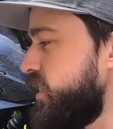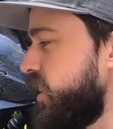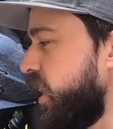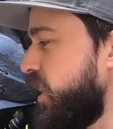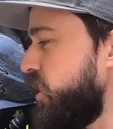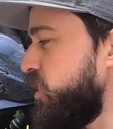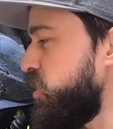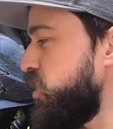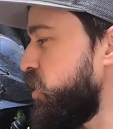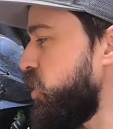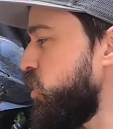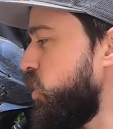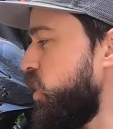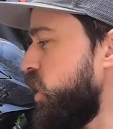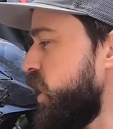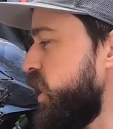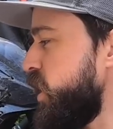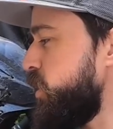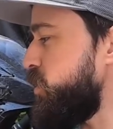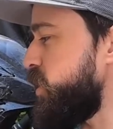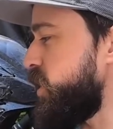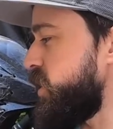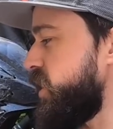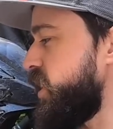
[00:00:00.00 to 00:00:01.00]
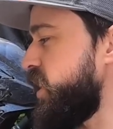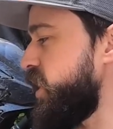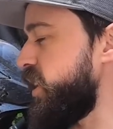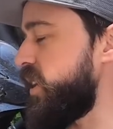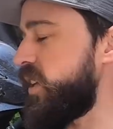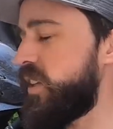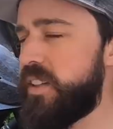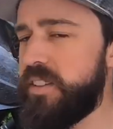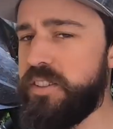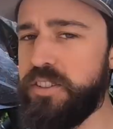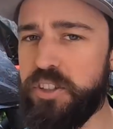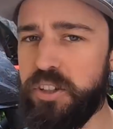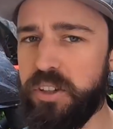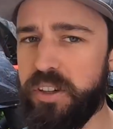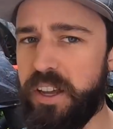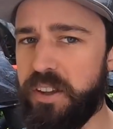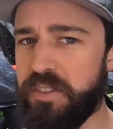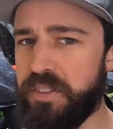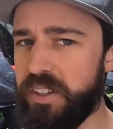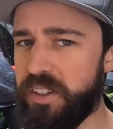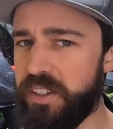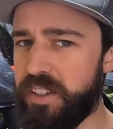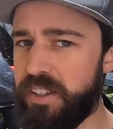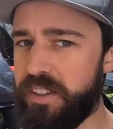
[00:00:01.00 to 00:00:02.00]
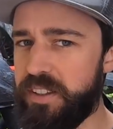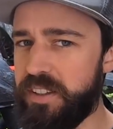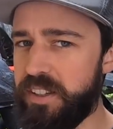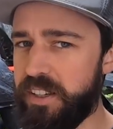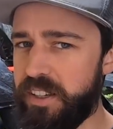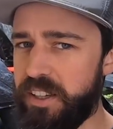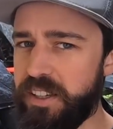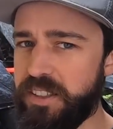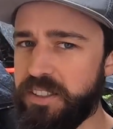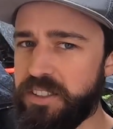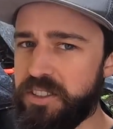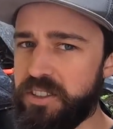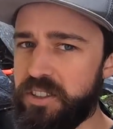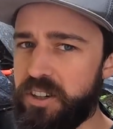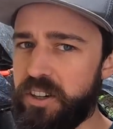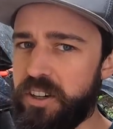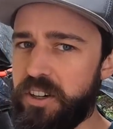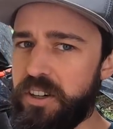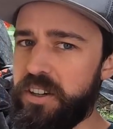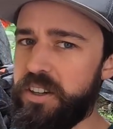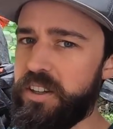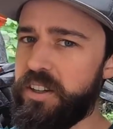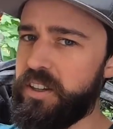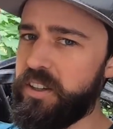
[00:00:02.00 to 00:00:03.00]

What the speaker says: I don't know why, but they took out the kickstart.